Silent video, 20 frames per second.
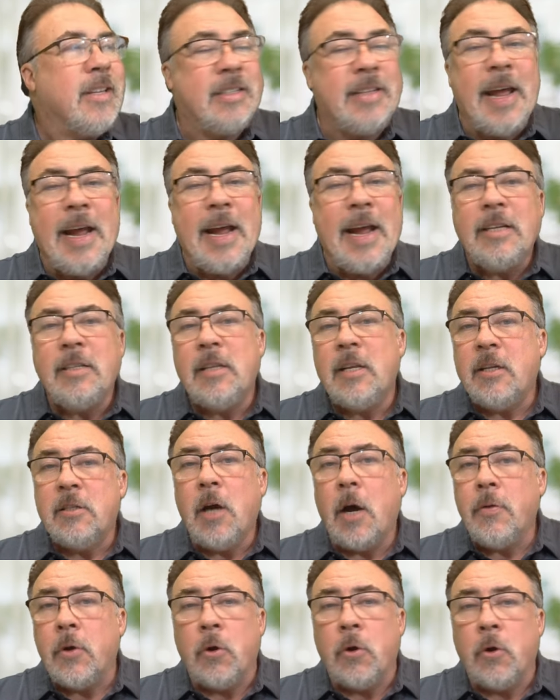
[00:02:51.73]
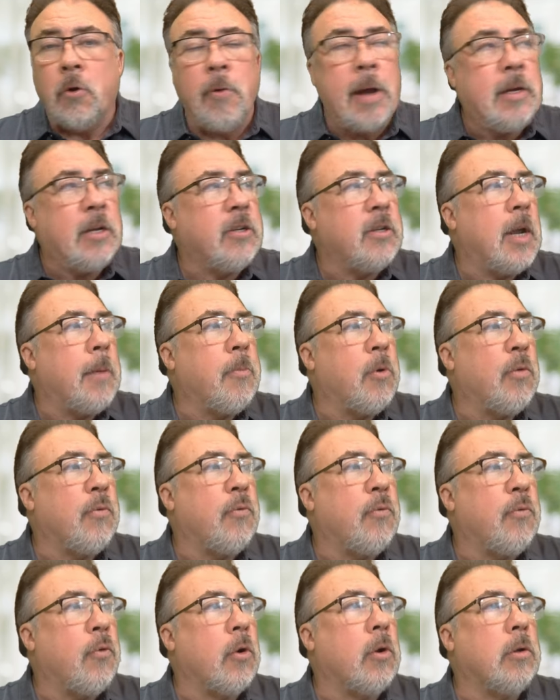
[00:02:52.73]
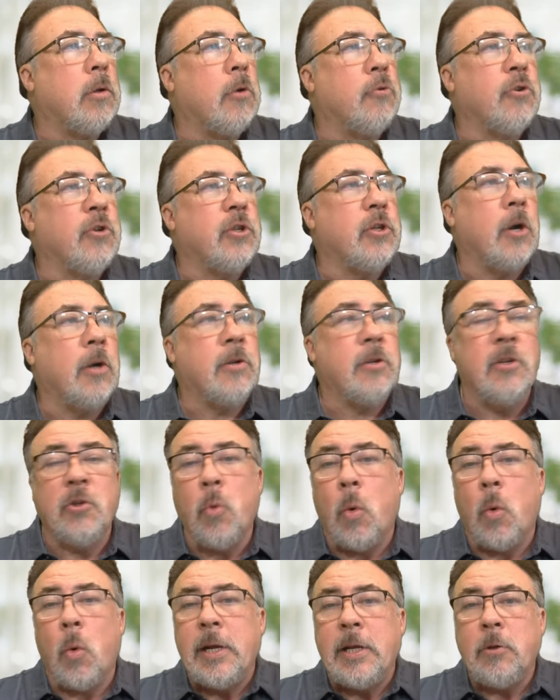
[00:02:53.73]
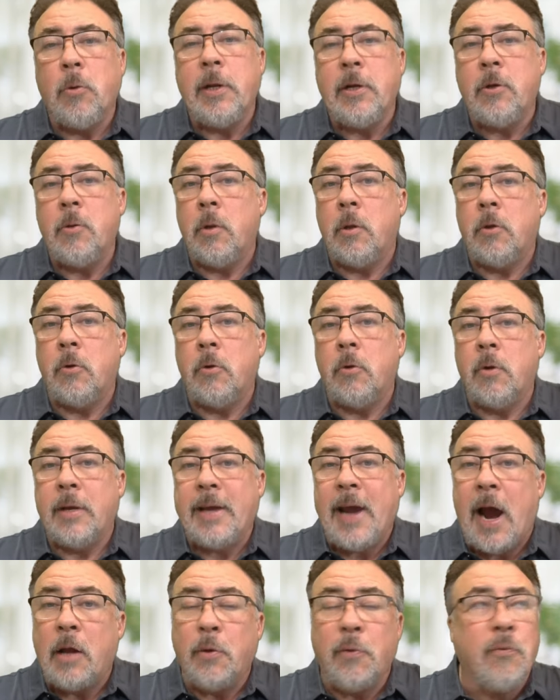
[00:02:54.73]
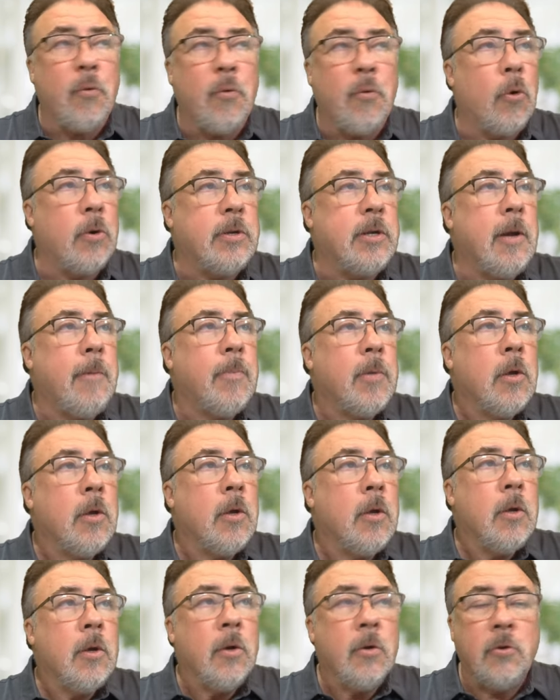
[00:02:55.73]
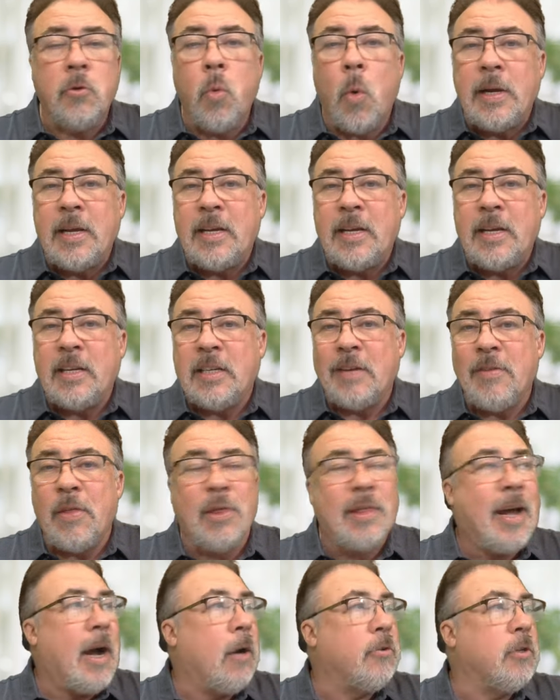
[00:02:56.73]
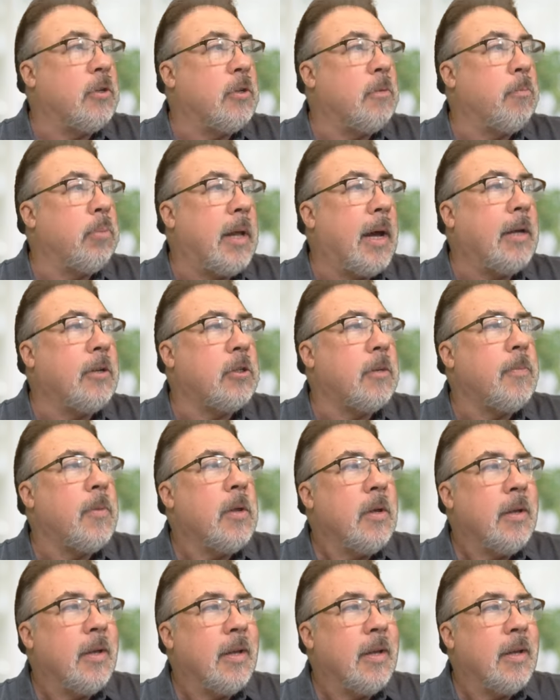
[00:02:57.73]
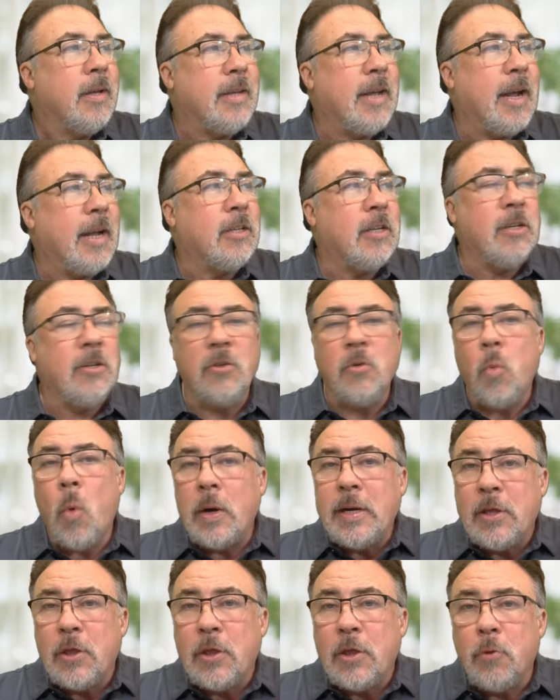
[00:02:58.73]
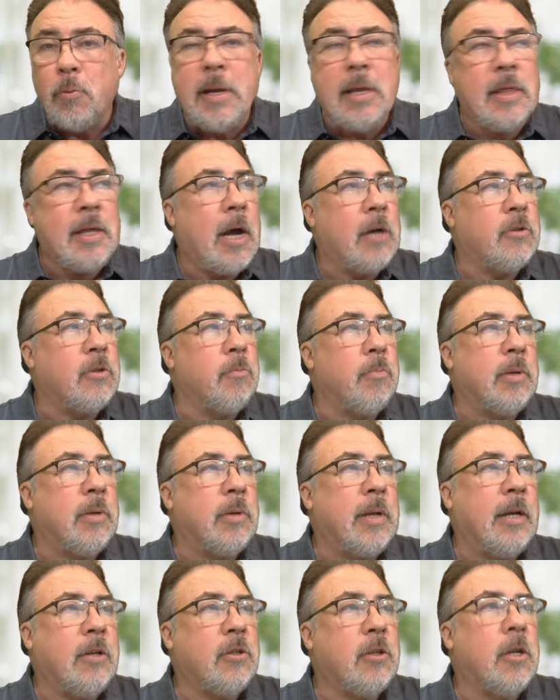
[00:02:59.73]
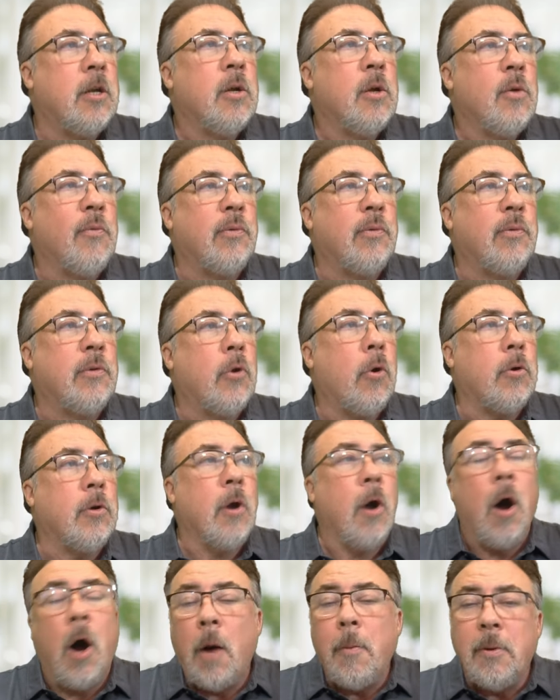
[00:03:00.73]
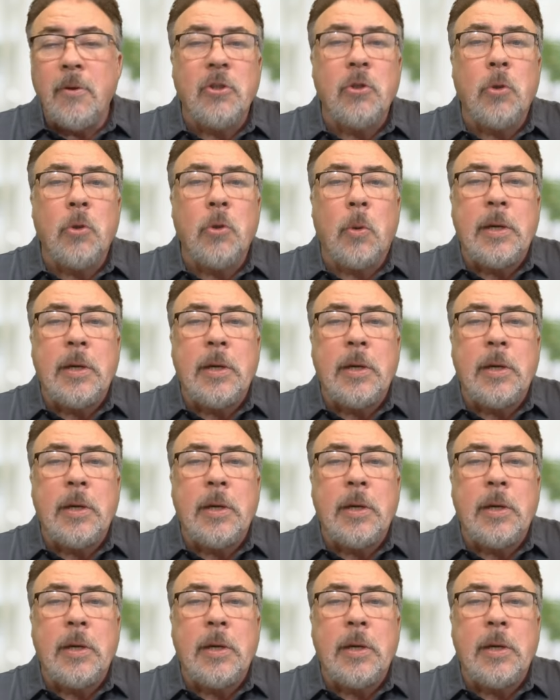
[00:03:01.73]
States that saw the greatest number of foreclosure starts in 2022 include California, 27,000 plus, Texas, 23,000 plus, Florida, almost